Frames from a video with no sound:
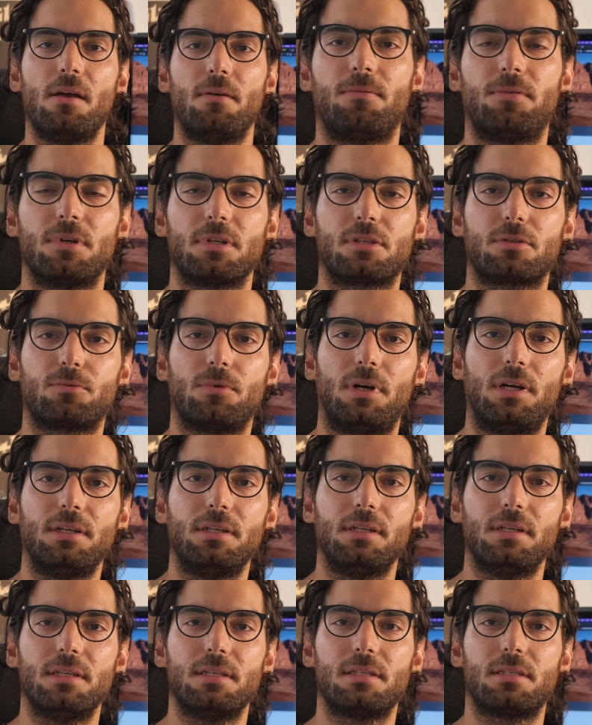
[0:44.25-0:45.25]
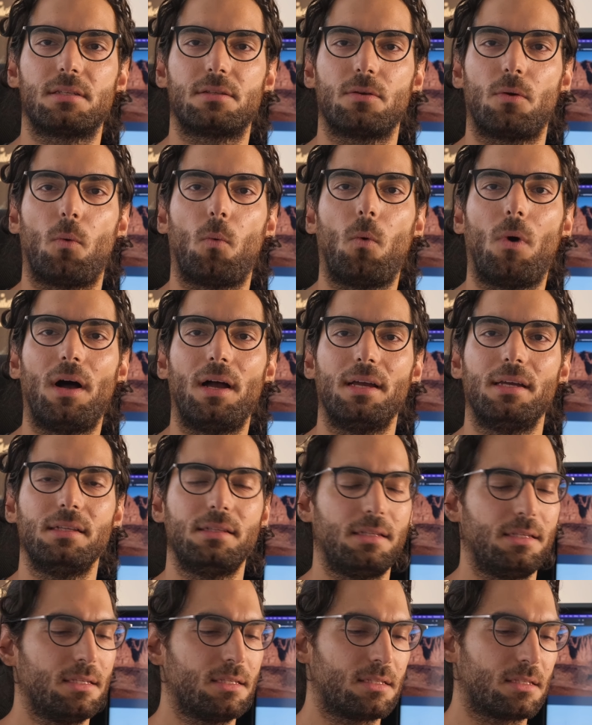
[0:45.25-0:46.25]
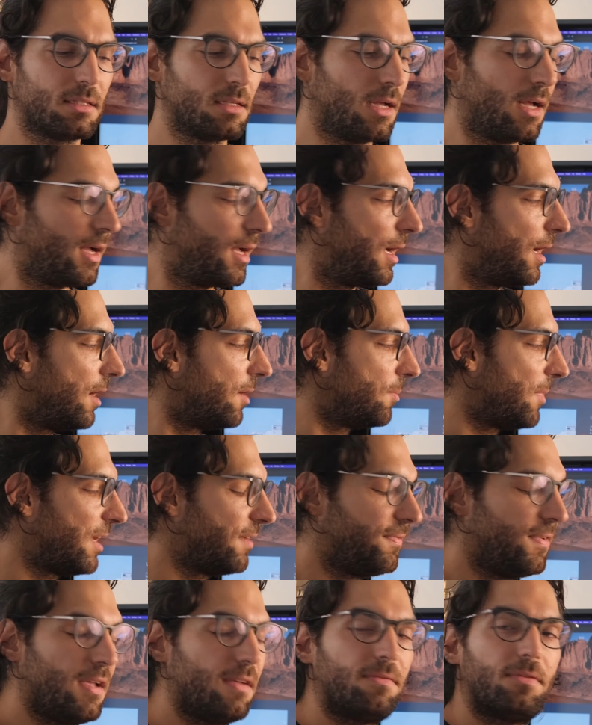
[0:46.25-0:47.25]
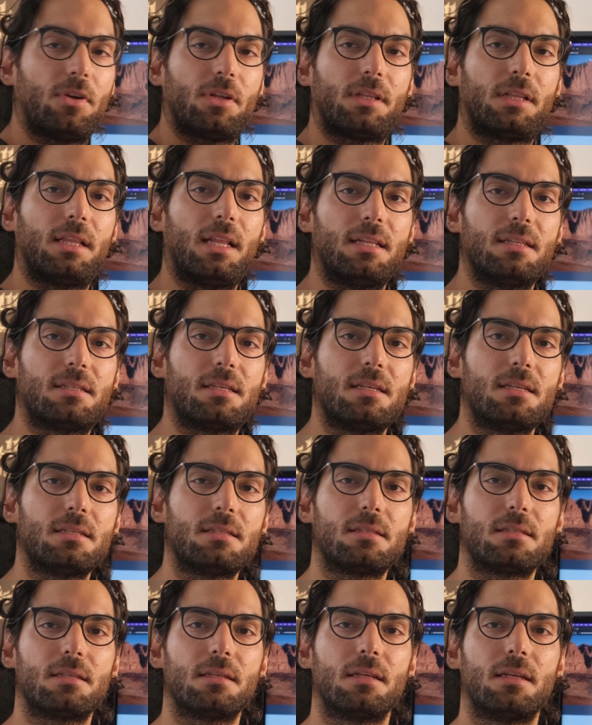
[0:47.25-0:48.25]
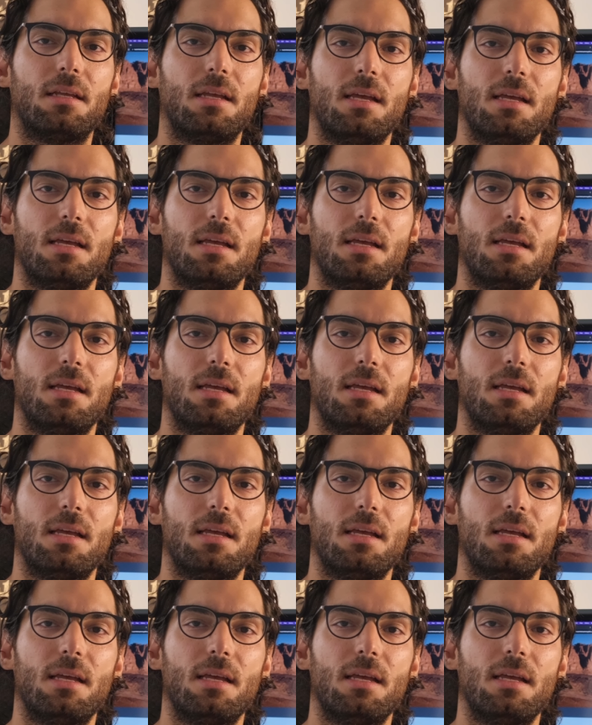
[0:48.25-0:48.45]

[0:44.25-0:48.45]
First one is why these are my favorite lenses.